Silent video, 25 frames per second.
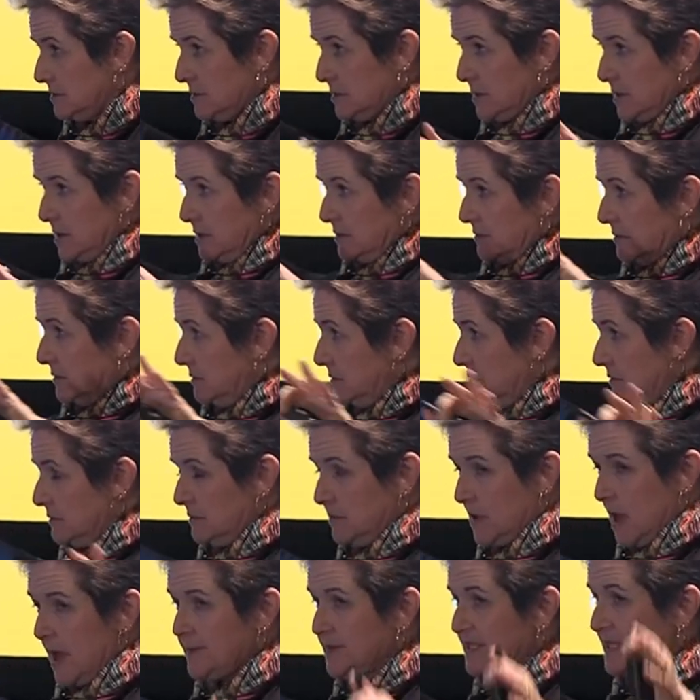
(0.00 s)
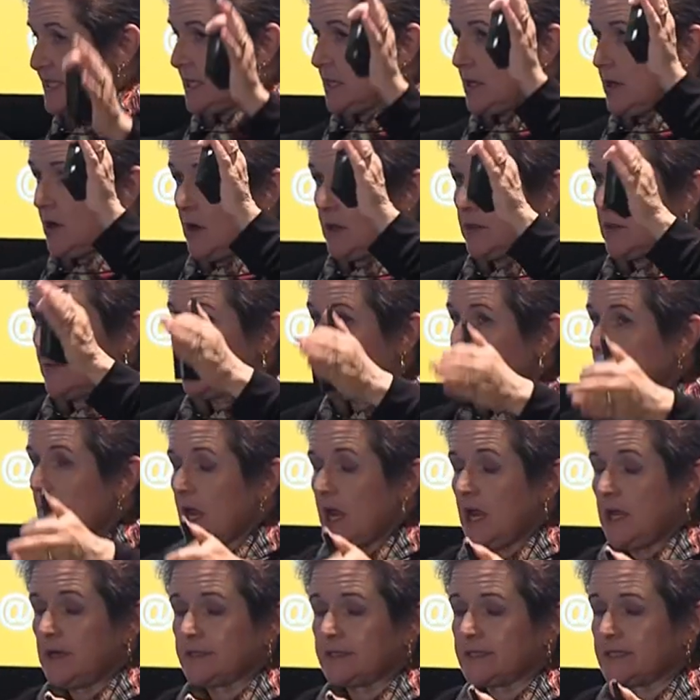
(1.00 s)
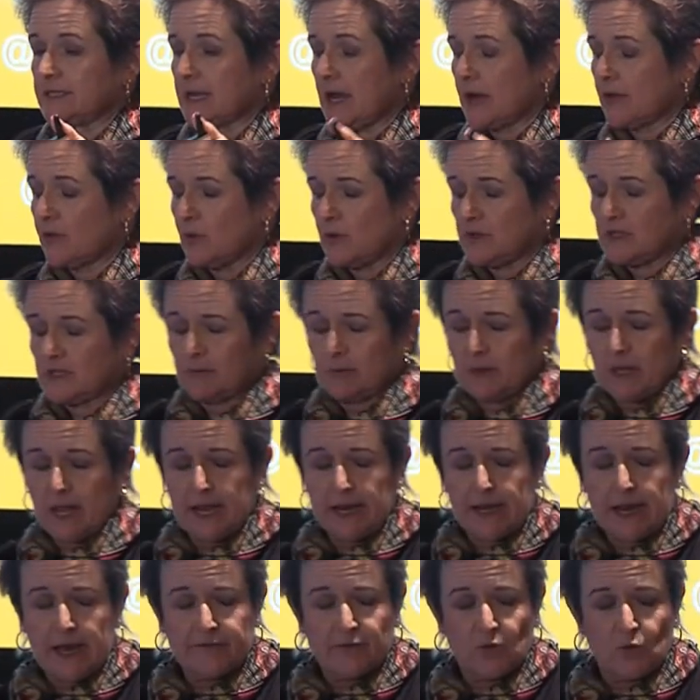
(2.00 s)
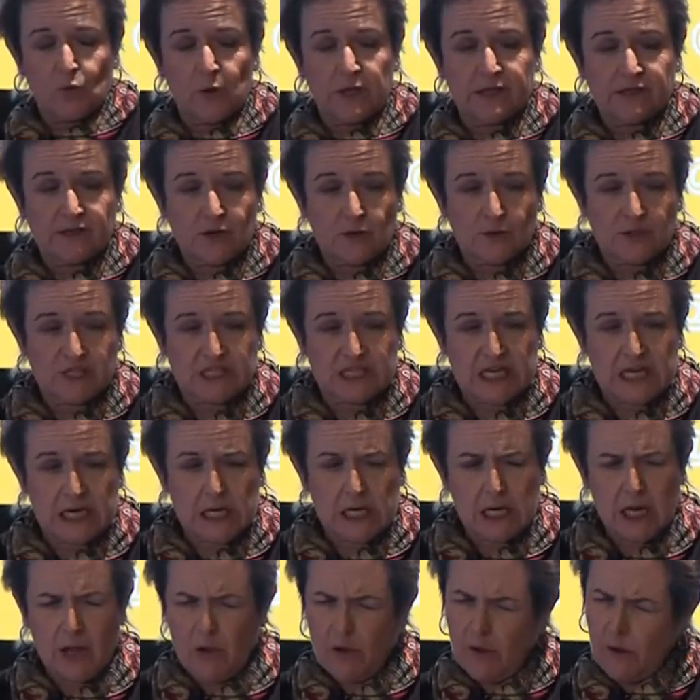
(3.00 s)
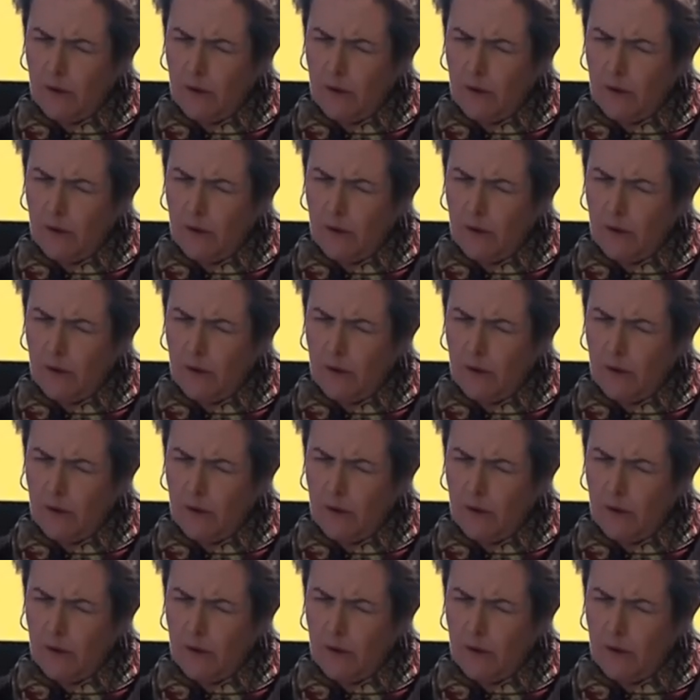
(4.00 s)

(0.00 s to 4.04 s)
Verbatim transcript: Okay. I'm sitting on the plane, it's a Southwest plane, I have a window seat,